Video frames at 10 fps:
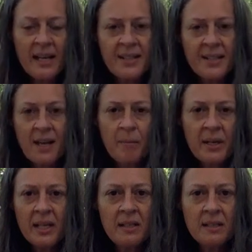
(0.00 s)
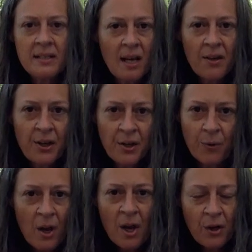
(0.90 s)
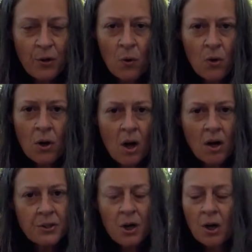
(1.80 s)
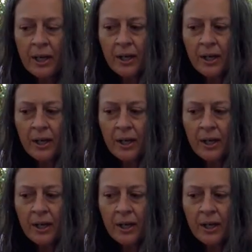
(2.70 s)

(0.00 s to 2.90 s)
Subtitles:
it's coming in to tell you you're on target.